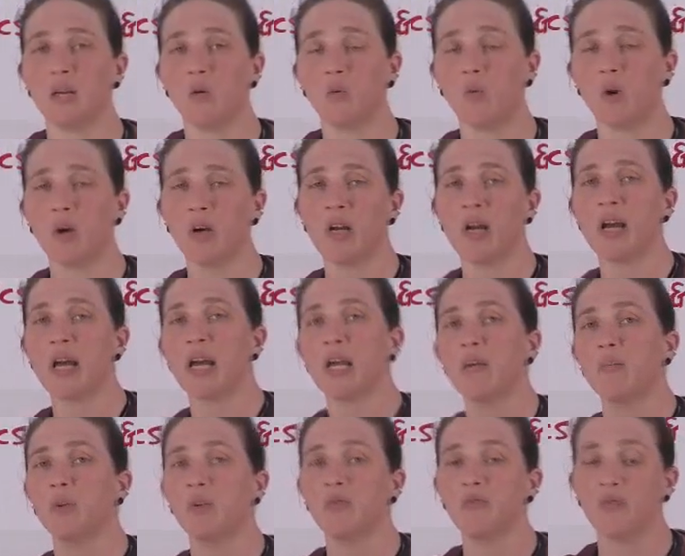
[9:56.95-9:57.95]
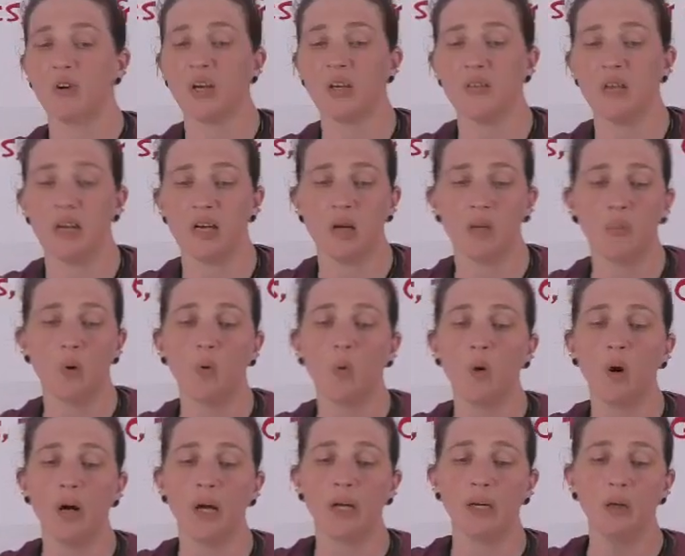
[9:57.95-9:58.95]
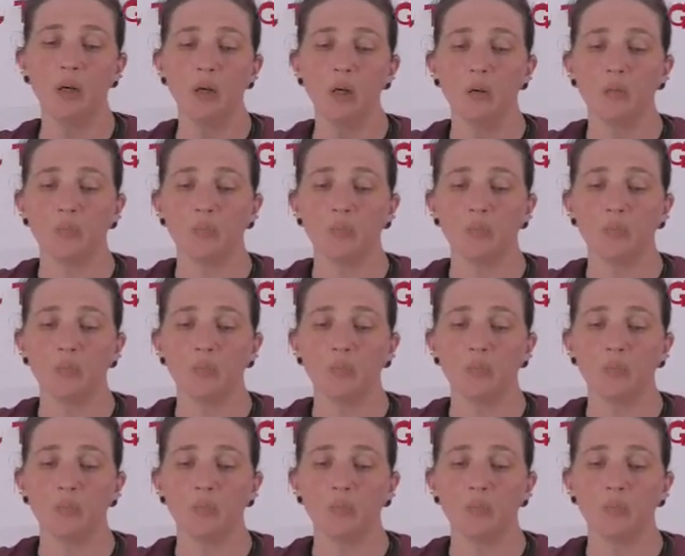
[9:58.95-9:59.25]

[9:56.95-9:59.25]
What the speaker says: were not able to find that #1,